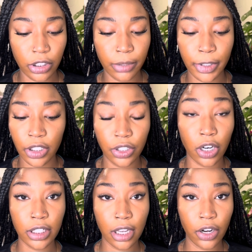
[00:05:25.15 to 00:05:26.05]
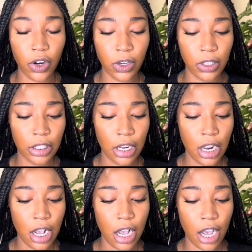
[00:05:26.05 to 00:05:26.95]
especially dark skin girls.
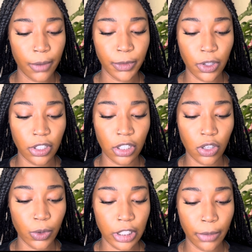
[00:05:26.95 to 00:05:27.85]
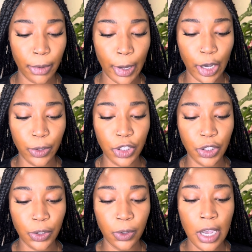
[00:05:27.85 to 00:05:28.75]
So this is always gonna be my go-to.